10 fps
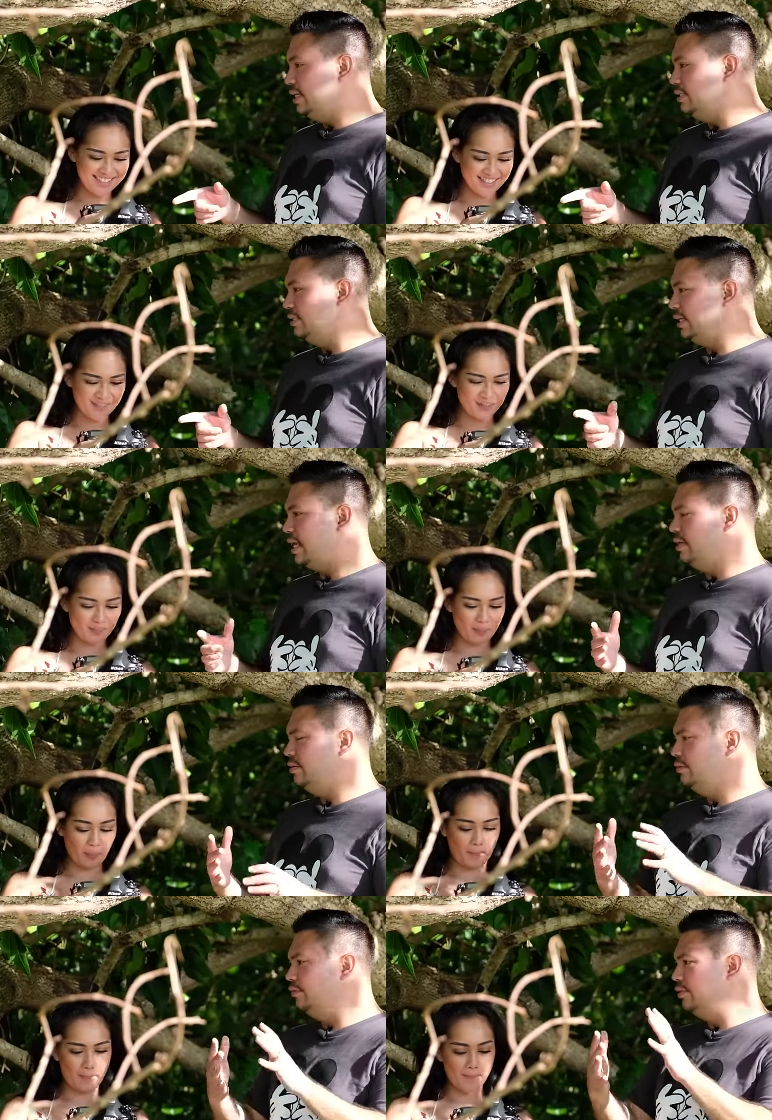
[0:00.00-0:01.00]
Speaker 1: lens, it
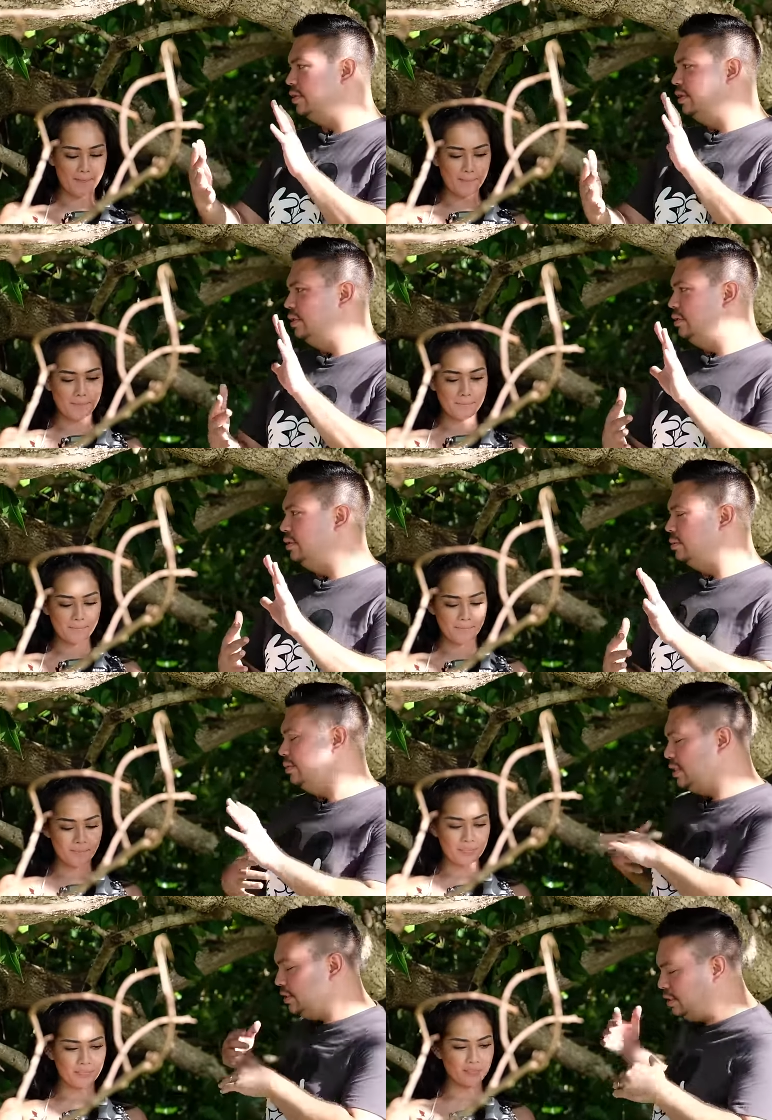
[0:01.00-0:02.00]
kind of
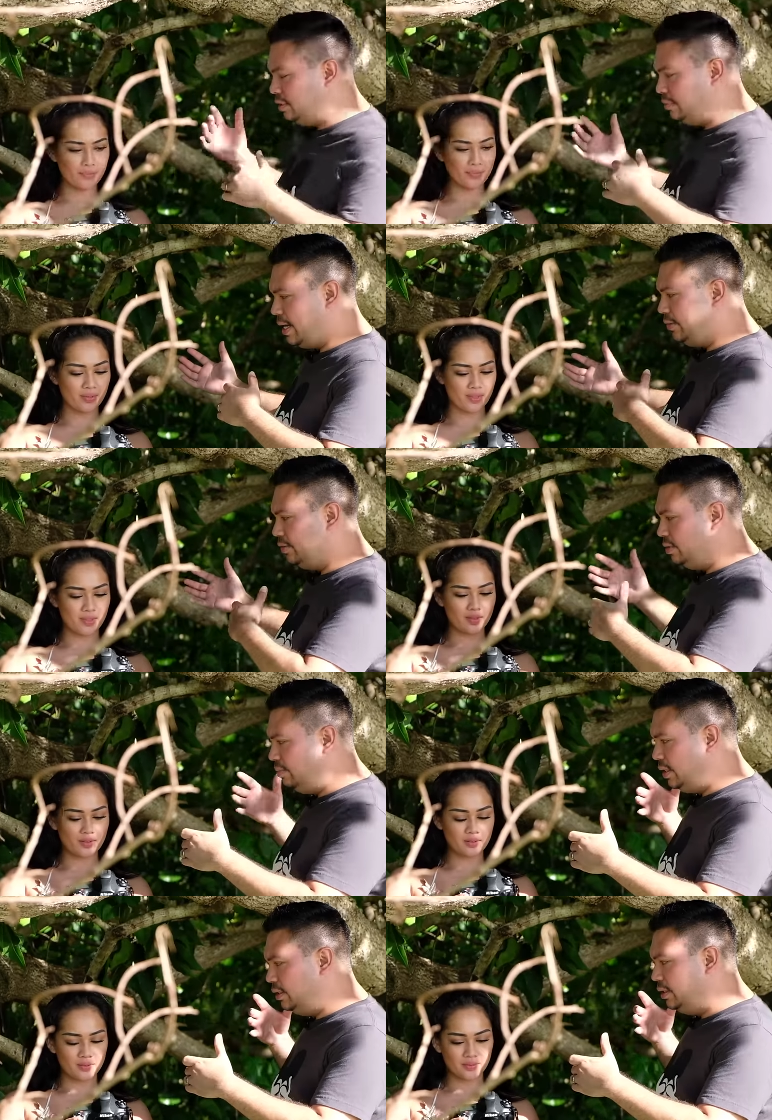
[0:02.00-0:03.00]
compresses the background
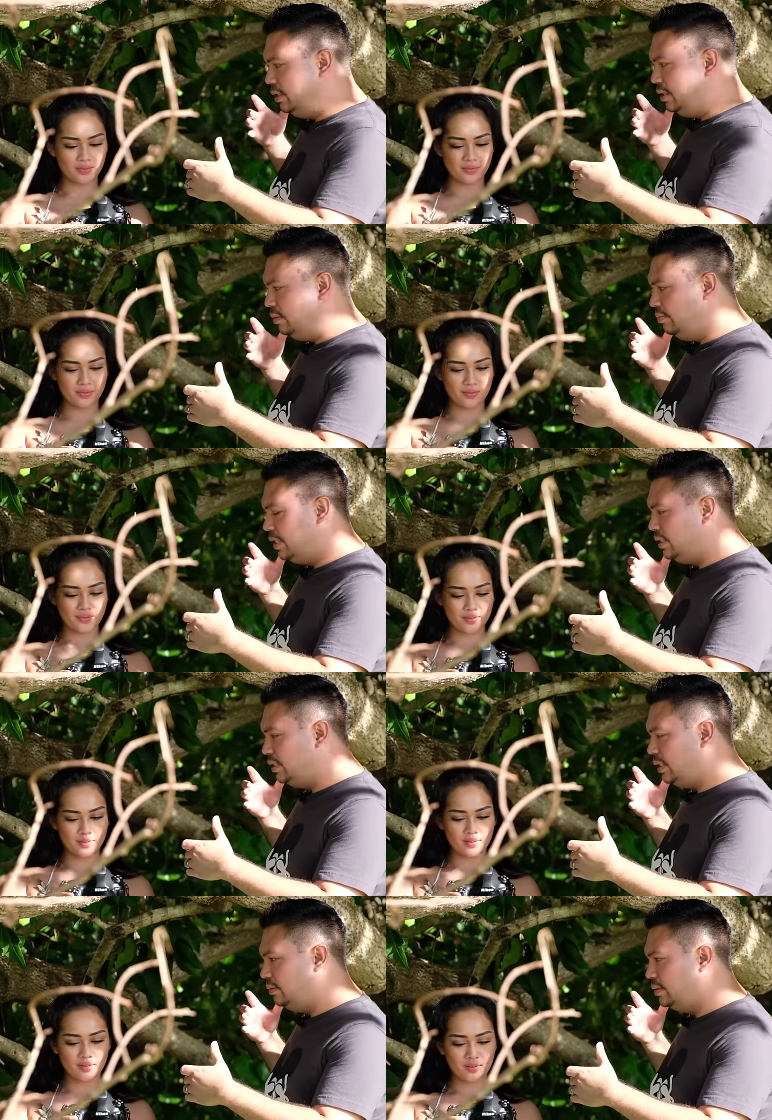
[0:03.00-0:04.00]
a bit, but at
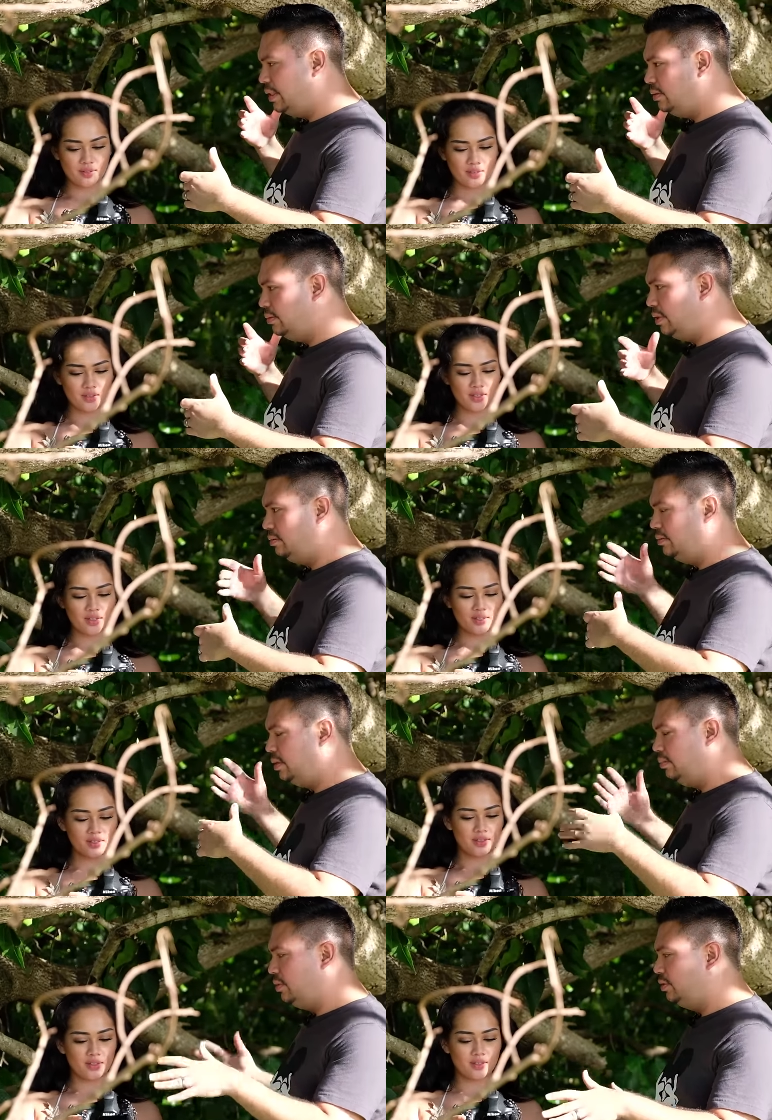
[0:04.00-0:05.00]
the same time it
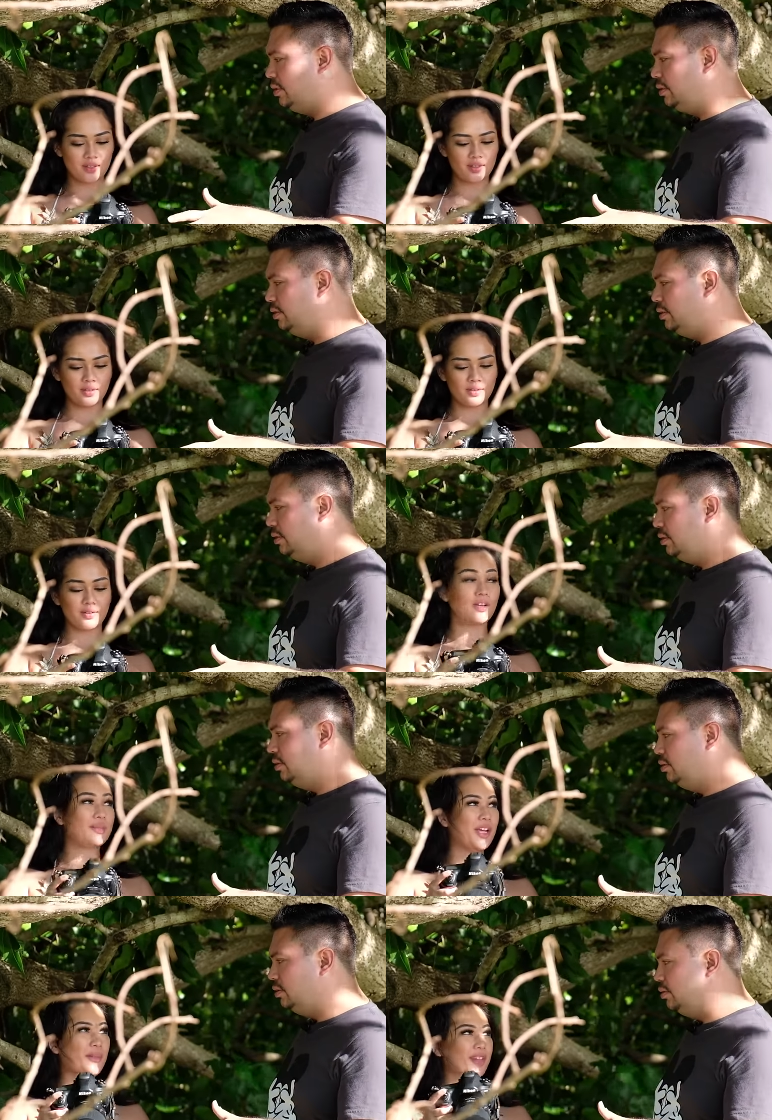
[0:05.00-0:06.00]
blurs it.
Speaker 2: Well,
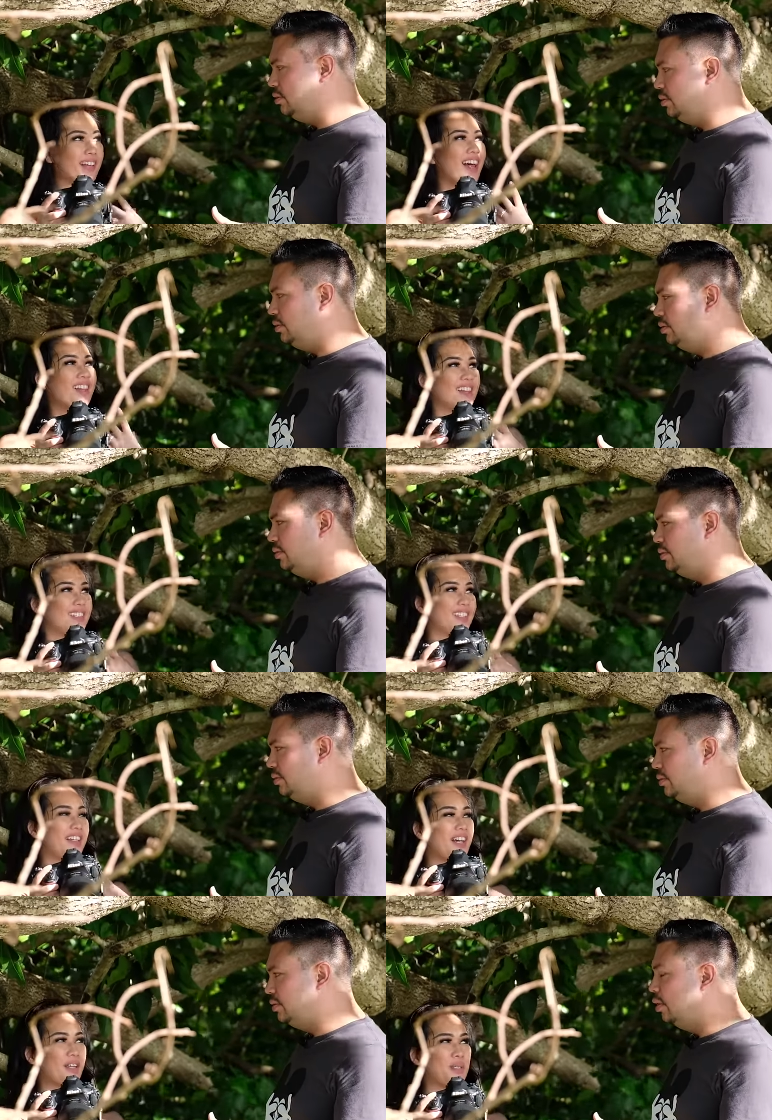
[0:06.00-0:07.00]
I'm talking about the colors,
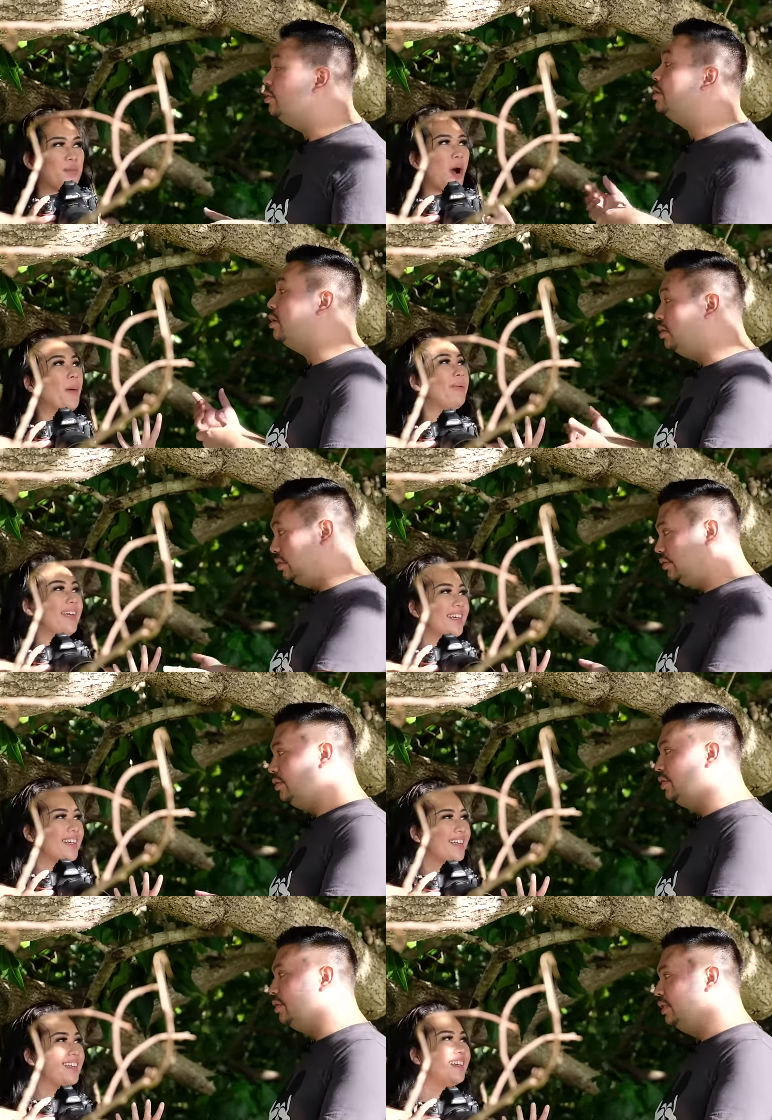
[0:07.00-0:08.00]
like the colors. Oh, the colors
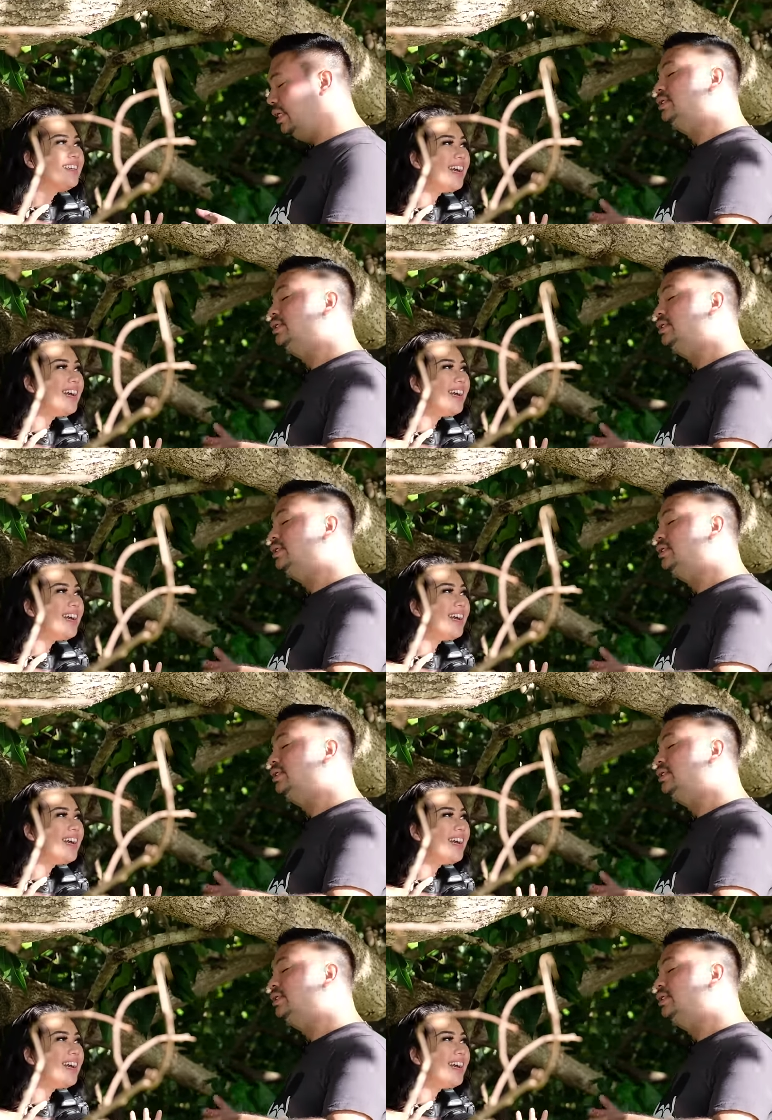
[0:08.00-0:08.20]
of the,